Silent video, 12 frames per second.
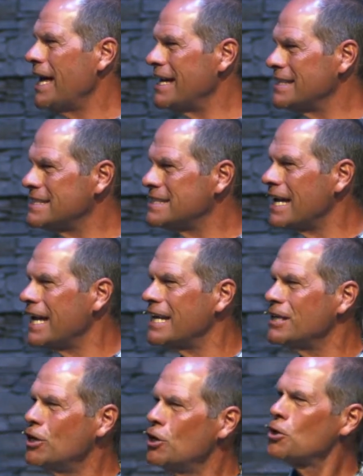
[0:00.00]
and
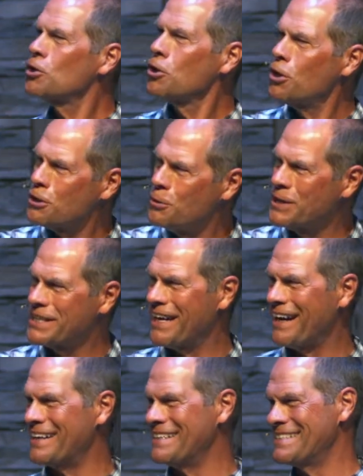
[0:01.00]
saying, look what
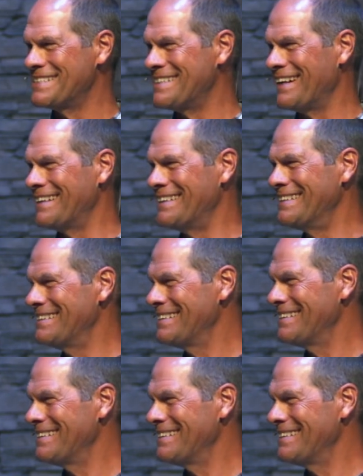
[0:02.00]
God has done.